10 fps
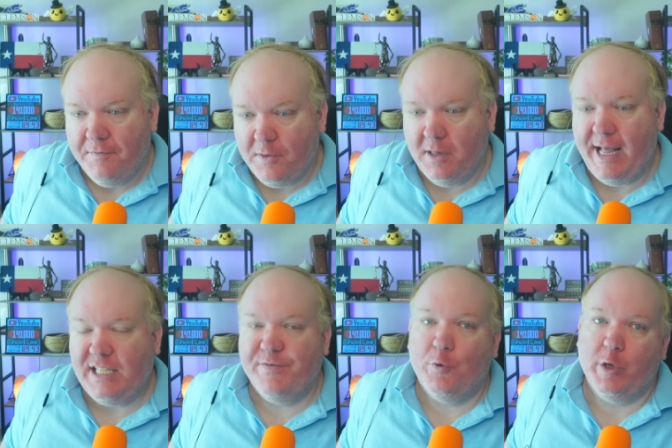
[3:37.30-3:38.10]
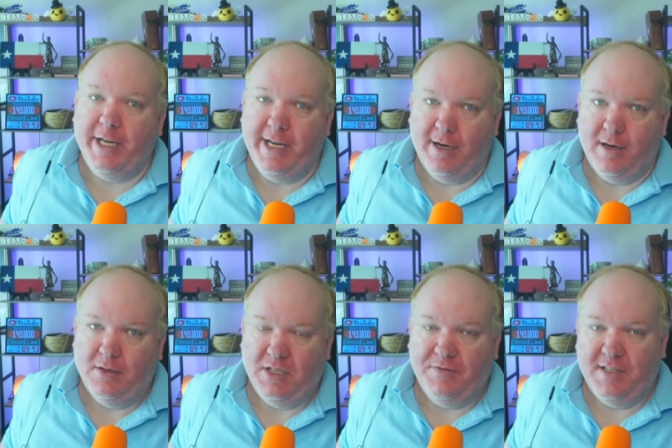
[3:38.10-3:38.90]
for the last 40
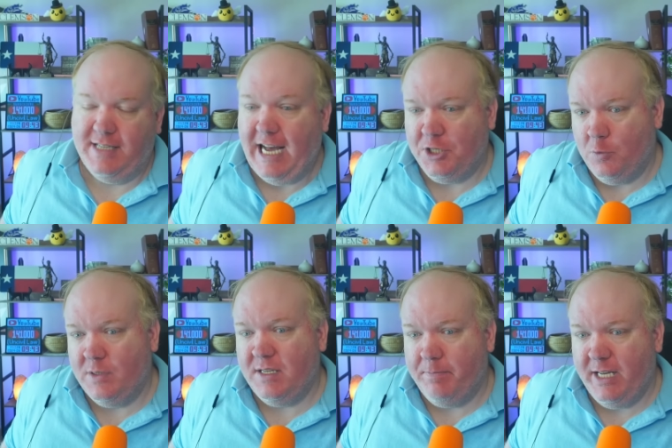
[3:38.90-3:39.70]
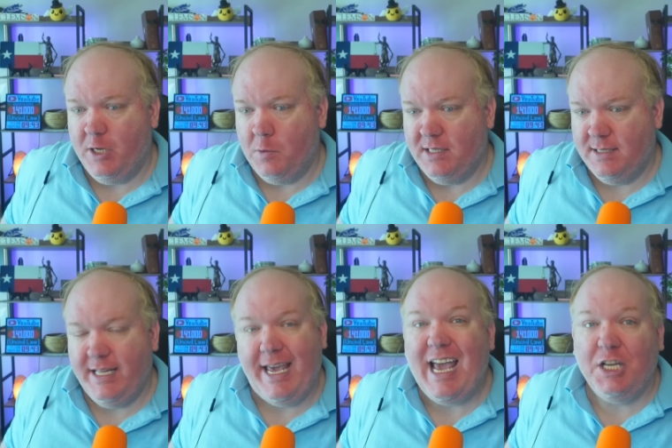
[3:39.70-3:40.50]
years, if the statute was ambiguous,
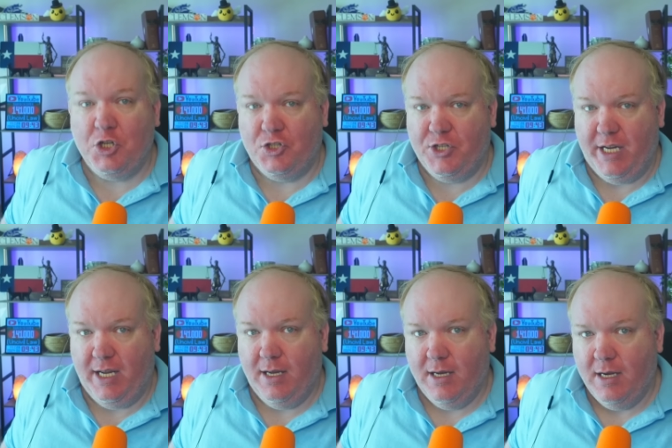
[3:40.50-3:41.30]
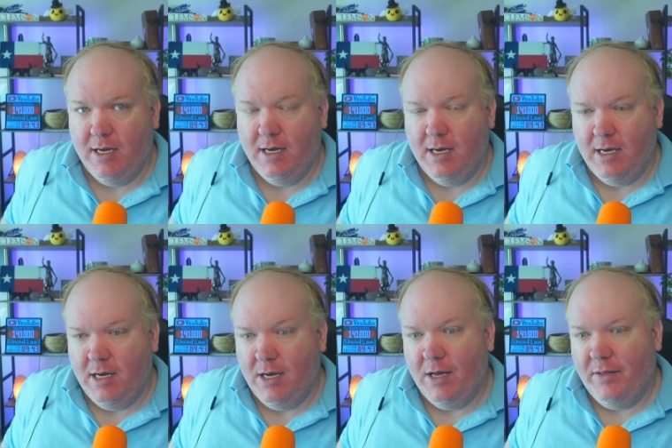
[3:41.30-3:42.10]
the agency
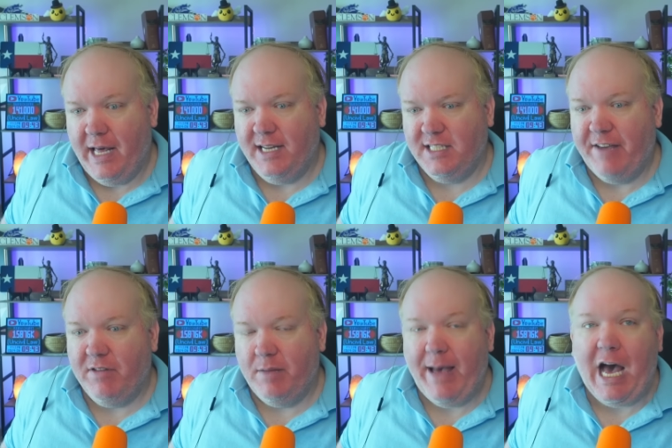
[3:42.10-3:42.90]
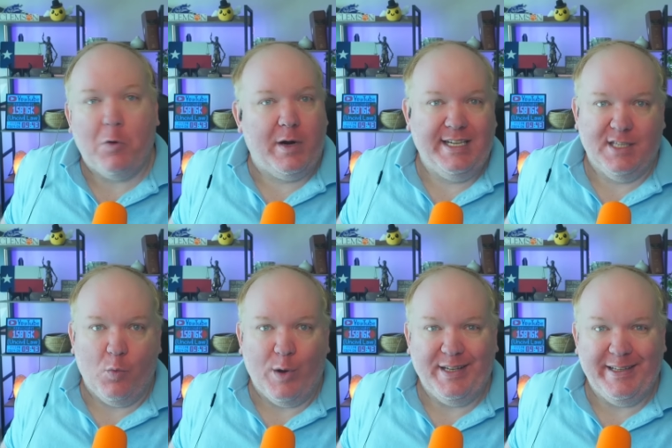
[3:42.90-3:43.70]
that is given the power is the
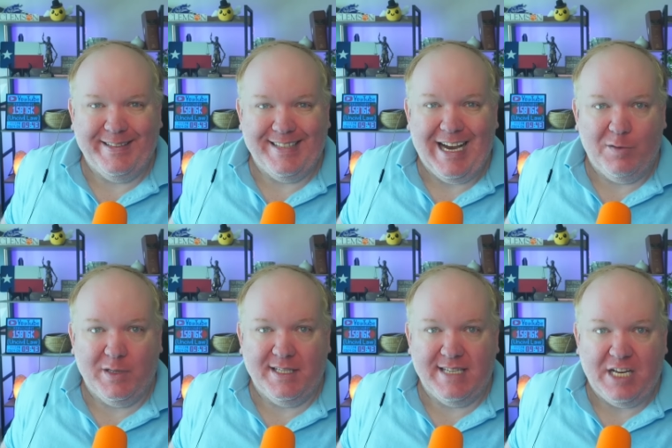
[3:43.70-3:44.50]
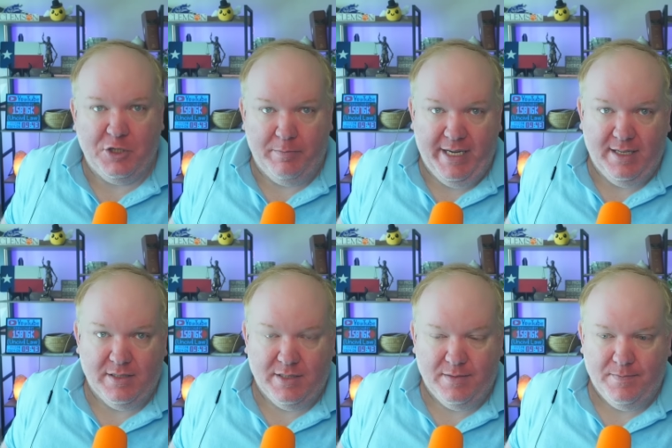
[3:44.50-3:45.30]
one to decide what the statute
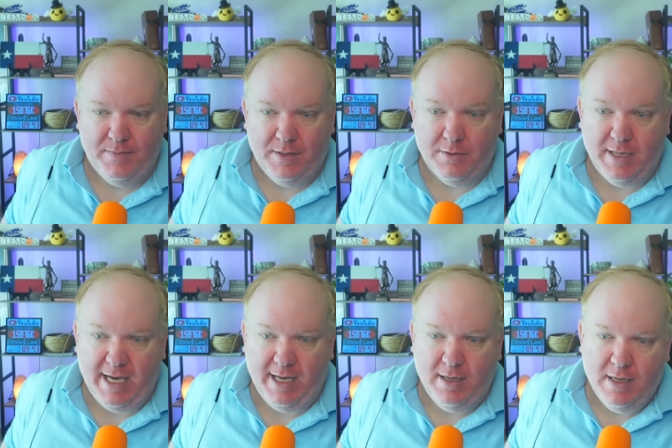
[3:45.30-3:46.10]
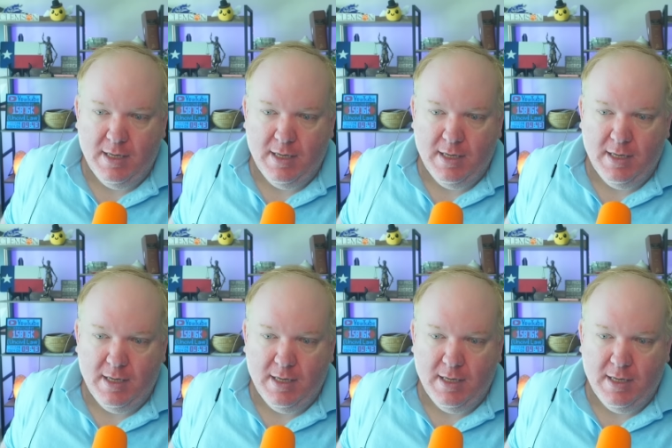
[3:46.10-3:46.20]
means. Okay.